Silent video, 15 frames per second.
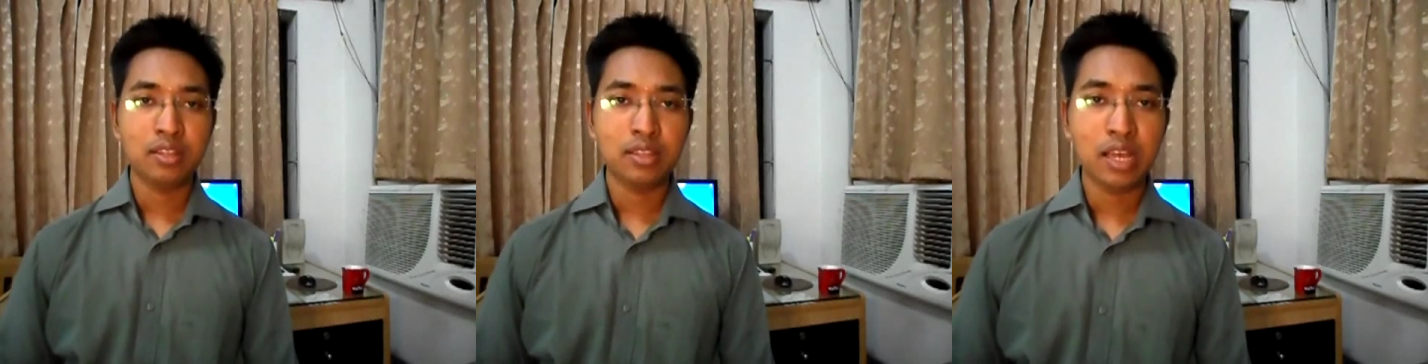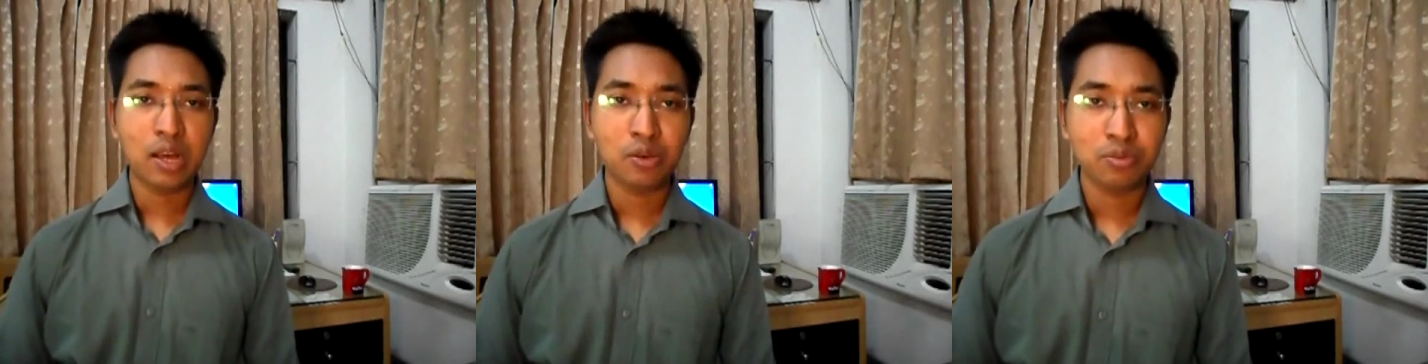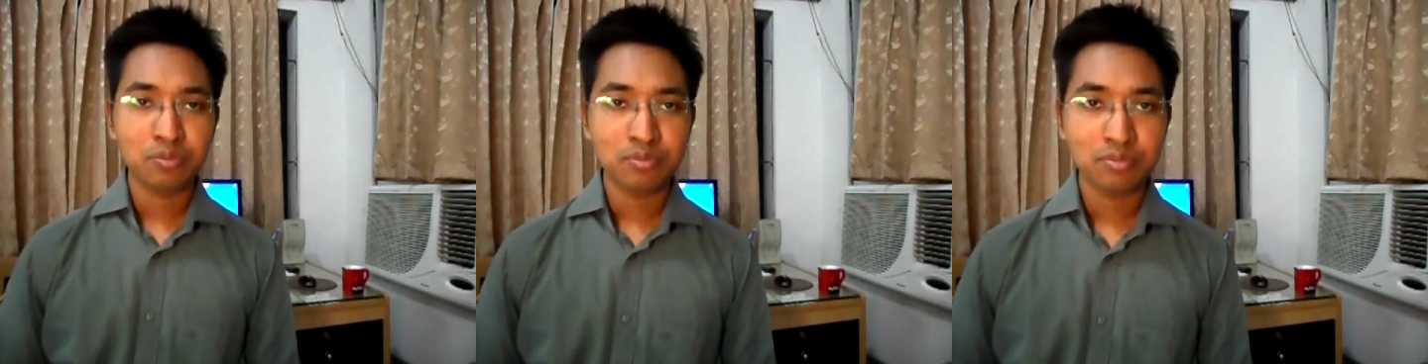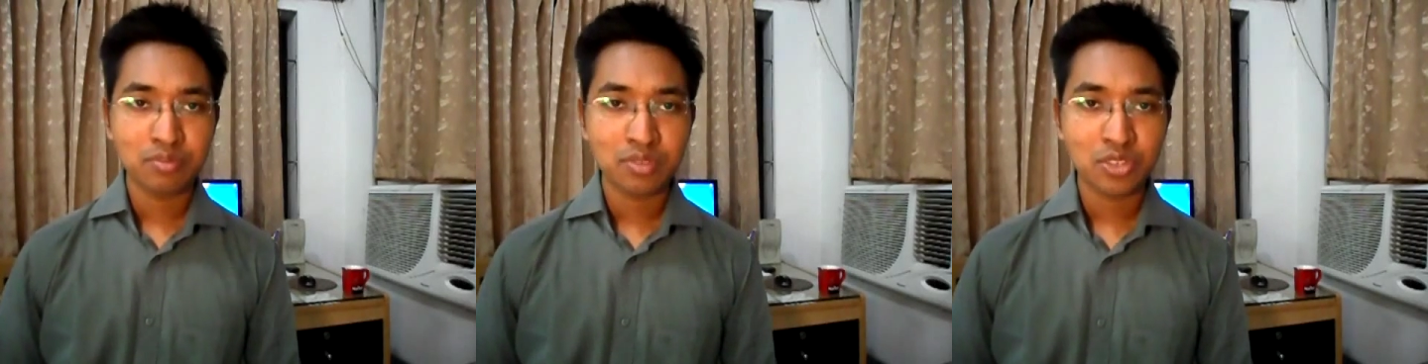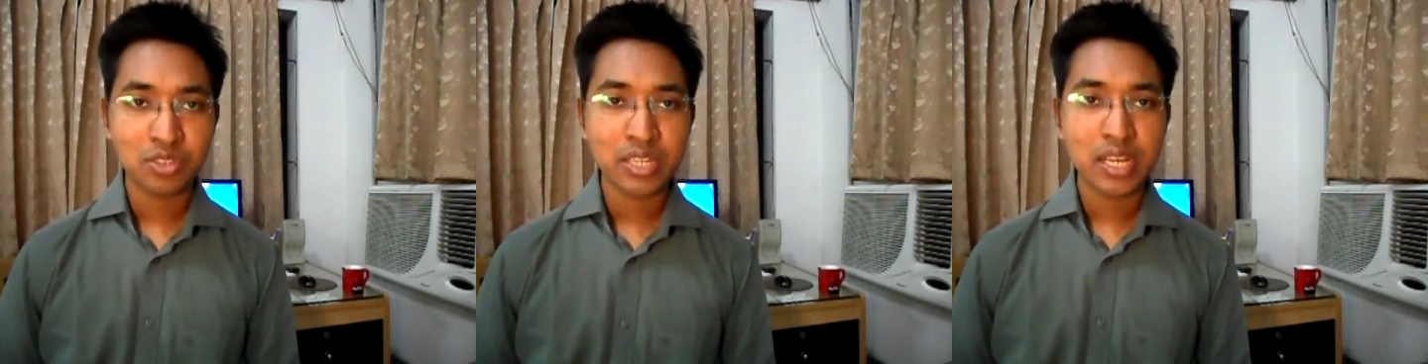Now,
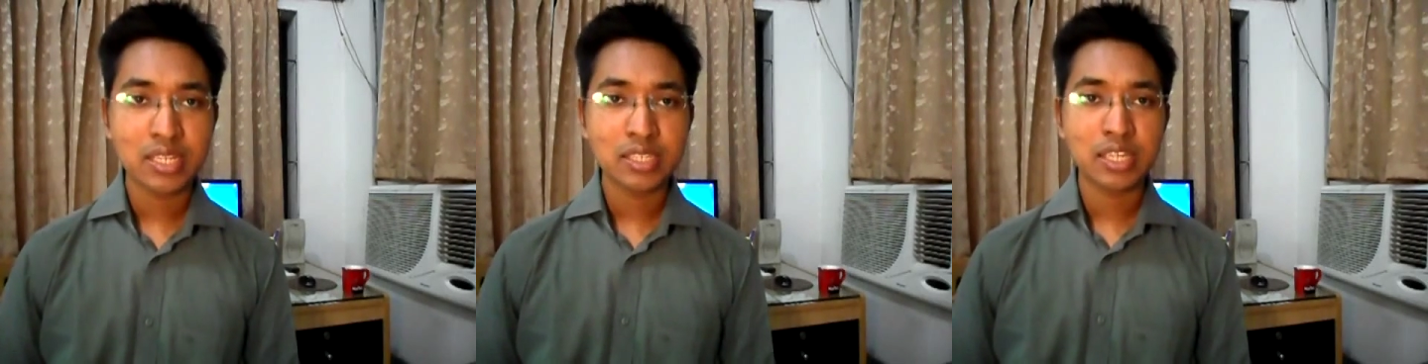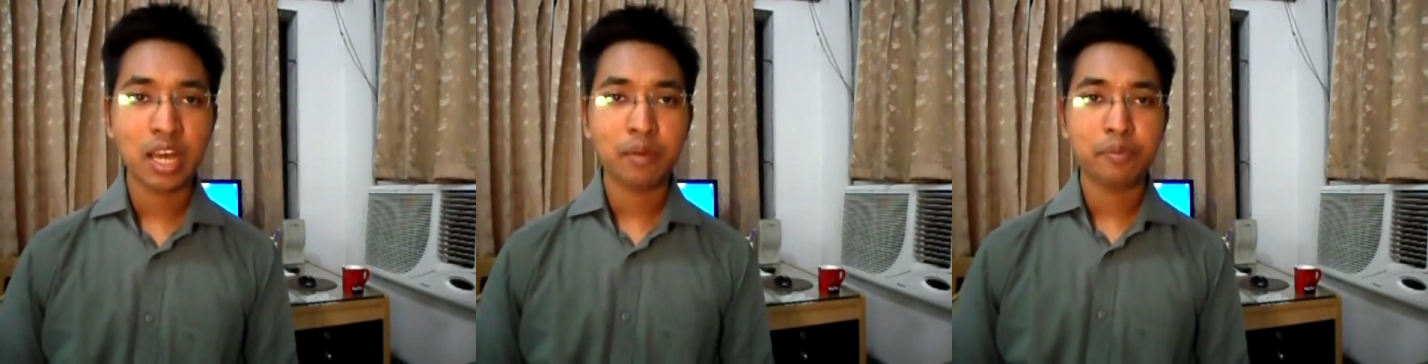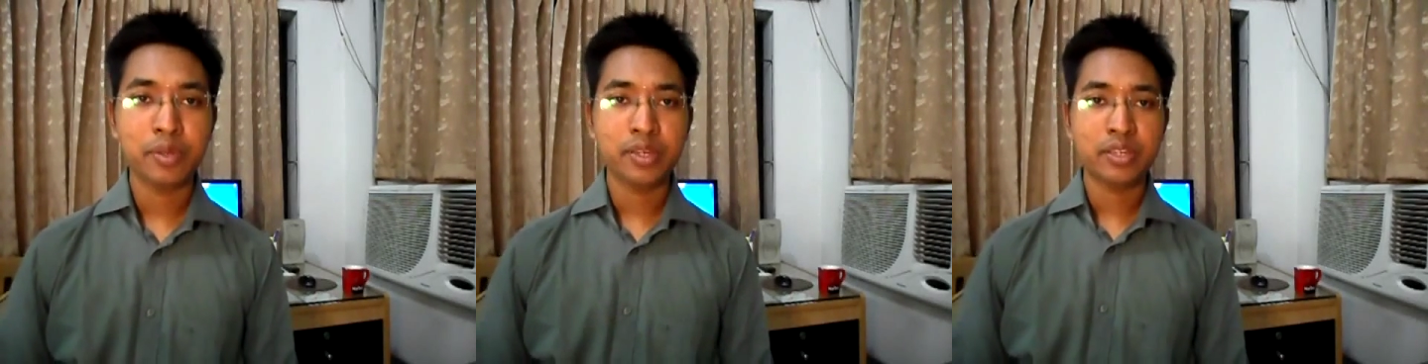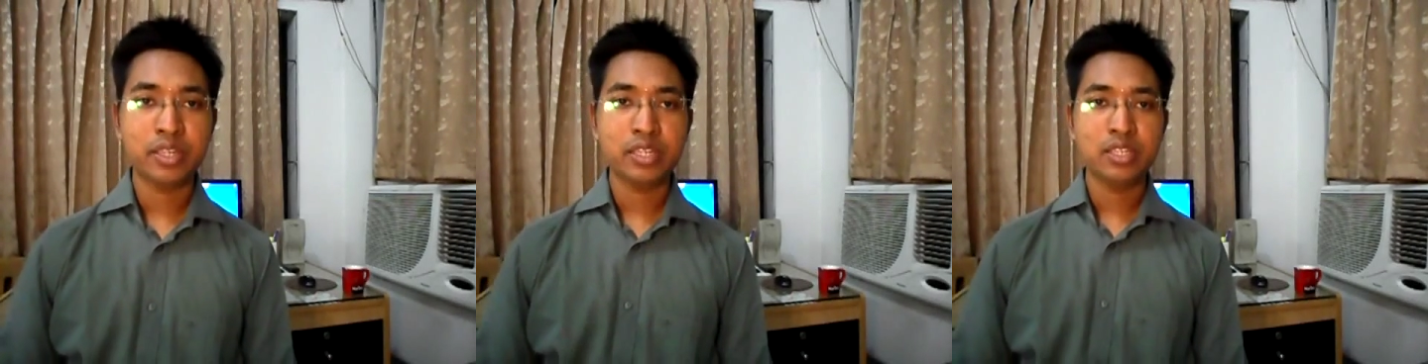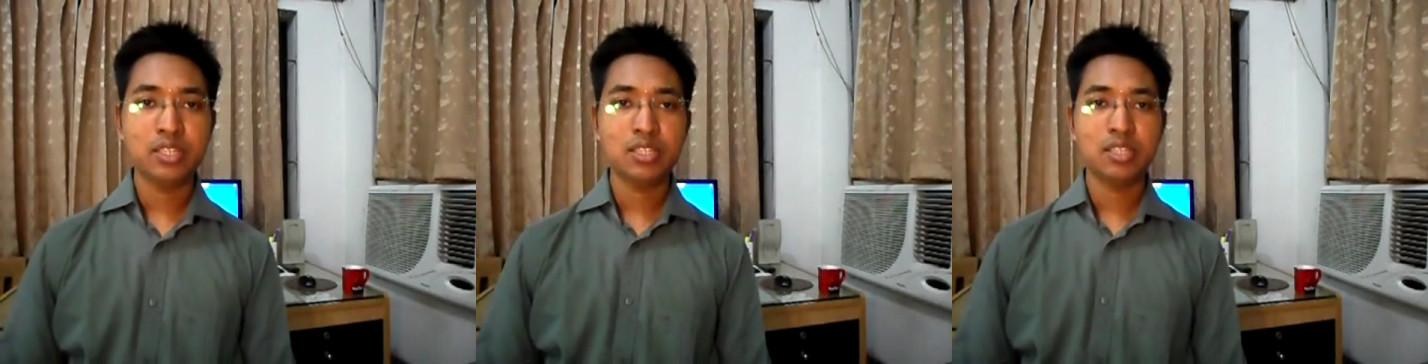today's topic
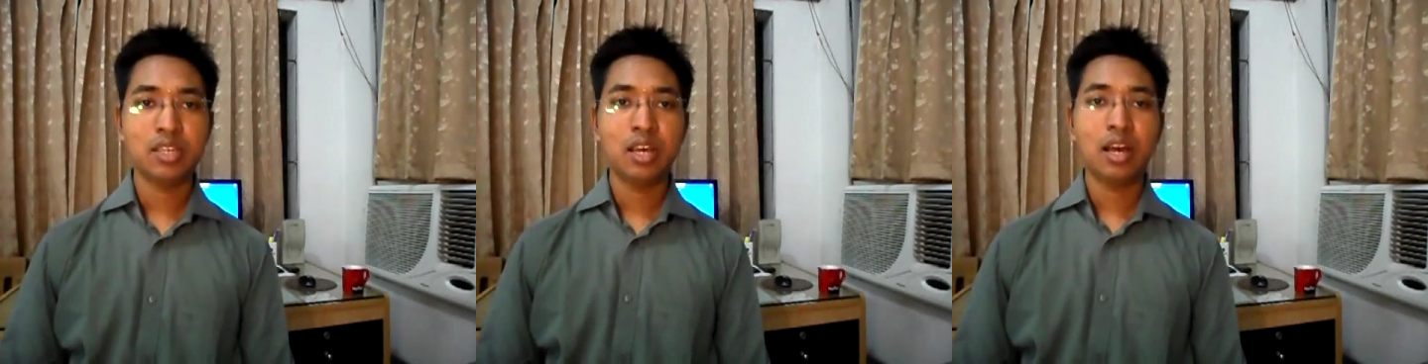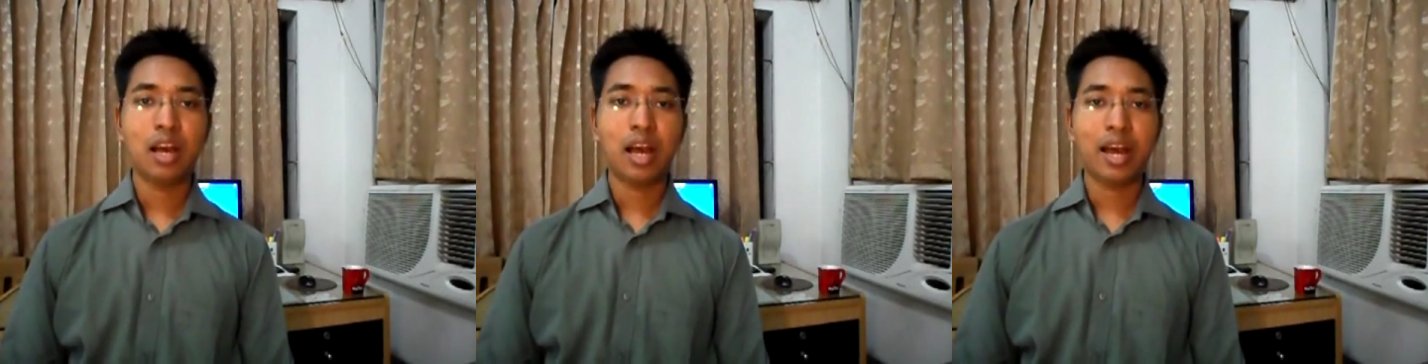is